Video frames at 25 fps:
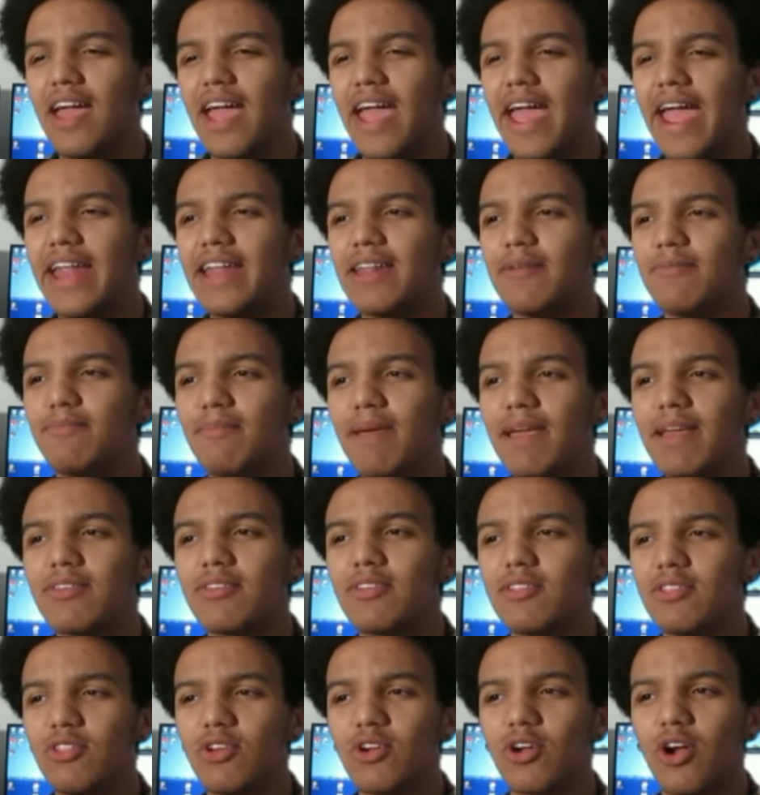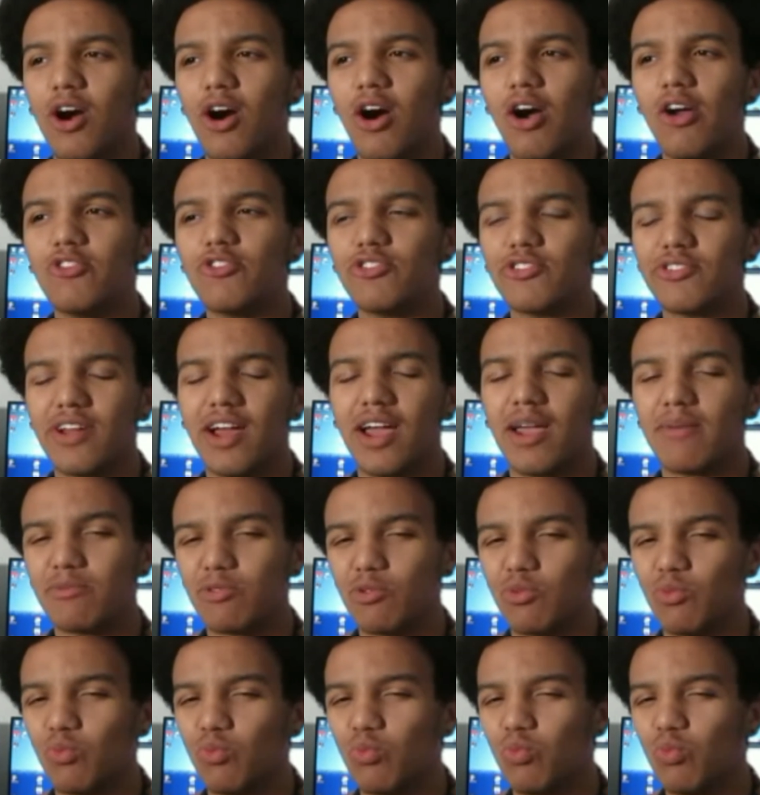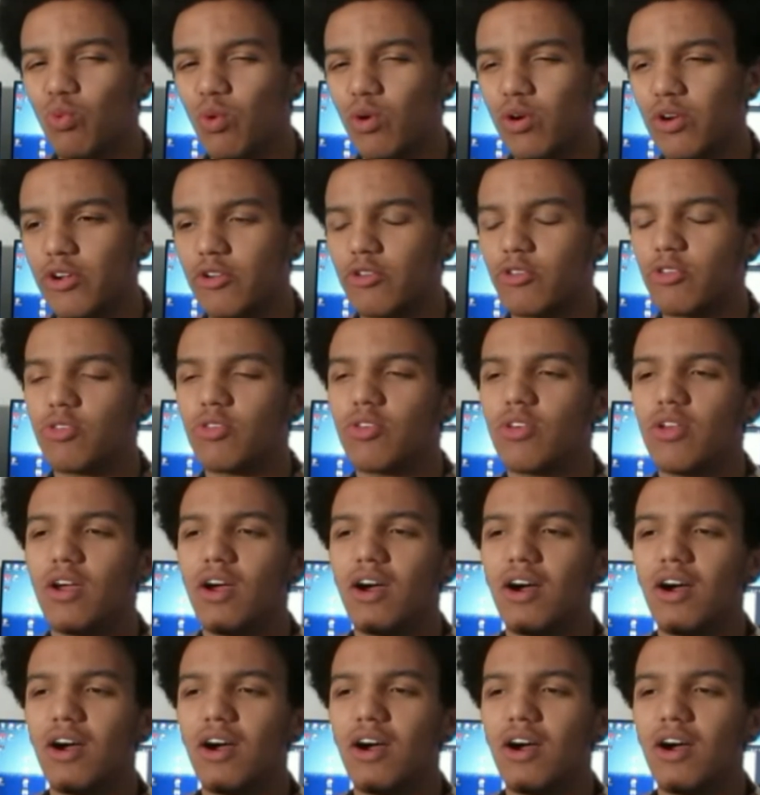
and it makes it look 100 times worse.